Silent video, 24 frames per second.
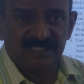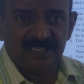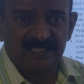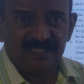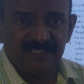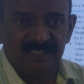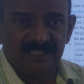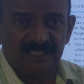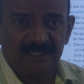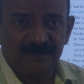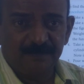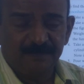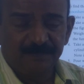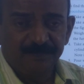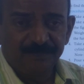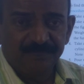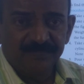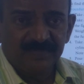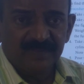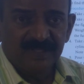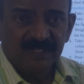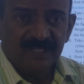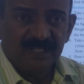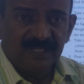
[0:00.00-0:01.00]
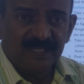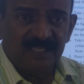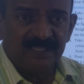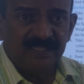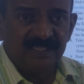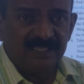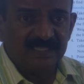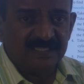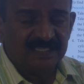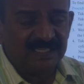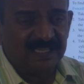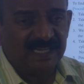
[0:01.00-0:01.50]
are there, and
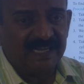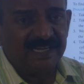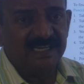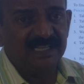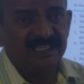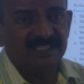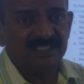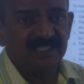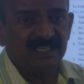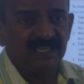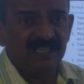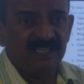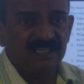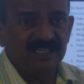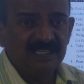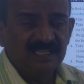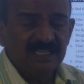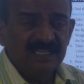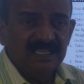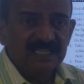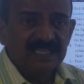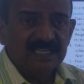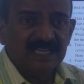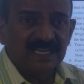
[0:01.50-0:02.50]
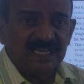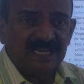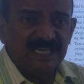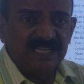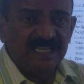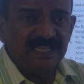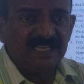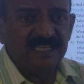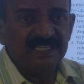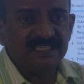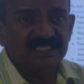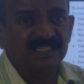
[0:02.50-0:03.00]
the sandy soil,
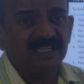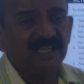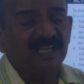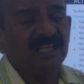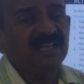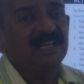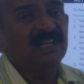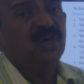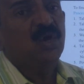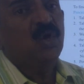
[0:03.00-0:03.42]
clayey soil,